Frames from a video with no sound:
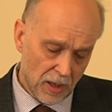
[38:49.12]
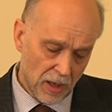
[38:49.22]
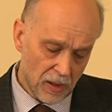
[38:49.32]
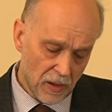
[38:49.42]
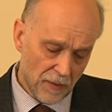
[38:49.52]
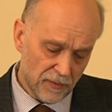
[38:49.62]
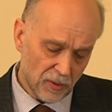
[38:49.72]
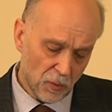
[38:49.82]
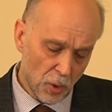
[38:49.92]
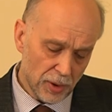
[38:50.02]
a love
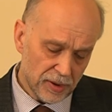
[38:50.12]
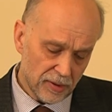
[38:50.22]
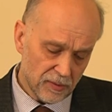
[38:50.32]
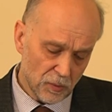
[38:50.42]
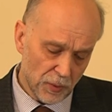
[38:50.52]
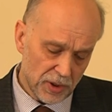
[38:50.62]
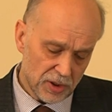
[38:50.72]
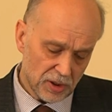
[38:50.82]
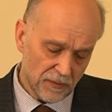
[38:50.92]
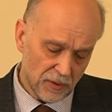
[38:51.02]
the qualities of
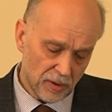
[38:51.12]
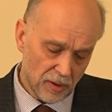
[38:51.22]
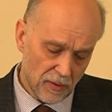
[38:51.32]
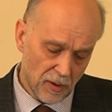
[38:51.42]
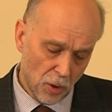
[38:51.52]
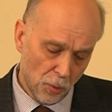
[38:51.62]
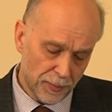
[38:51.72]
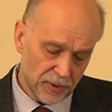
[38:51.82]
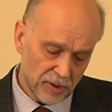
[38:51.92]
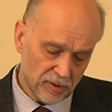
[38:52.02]
which, given the
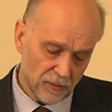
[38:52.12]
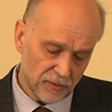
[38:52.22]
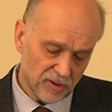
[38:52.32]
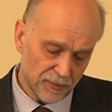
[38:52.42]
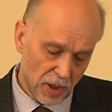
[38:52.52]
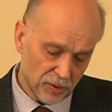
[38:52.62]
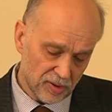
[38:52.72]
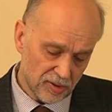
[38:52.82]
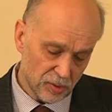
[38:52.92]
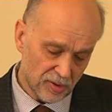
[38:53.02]
openness of the
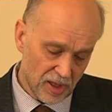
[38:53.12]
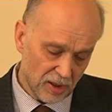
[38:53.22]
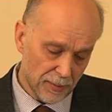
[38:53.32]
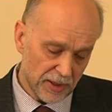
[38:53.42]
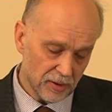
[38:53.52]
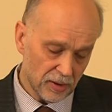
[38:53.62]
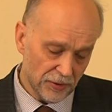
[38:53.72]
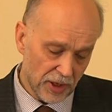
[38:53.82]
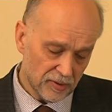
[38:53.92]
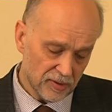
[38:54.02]
spouses to sacramental
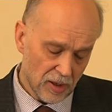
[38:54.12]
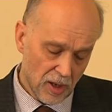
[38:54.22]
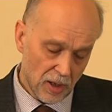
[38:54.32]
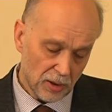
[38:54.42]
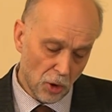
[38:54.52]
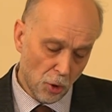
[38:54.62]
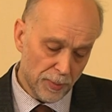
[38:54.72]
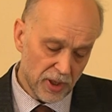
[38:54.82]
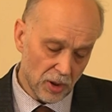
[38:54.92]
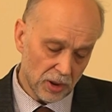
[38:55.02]
grace, go
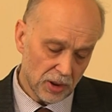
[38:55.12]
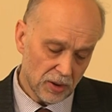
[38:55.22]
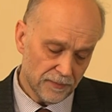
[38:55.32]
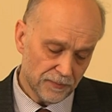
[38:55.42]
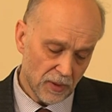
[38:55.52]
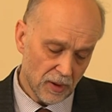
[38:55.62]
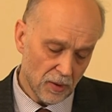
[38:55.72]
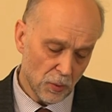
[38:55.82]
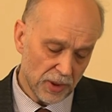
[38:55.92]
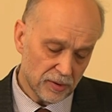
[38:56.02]
beyond
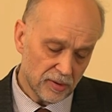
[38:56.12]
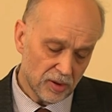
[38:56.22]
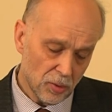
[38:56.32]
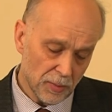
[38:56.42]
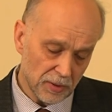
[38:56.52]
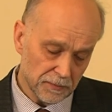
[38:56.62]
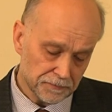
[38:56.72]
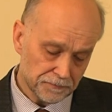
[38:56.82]
what is human.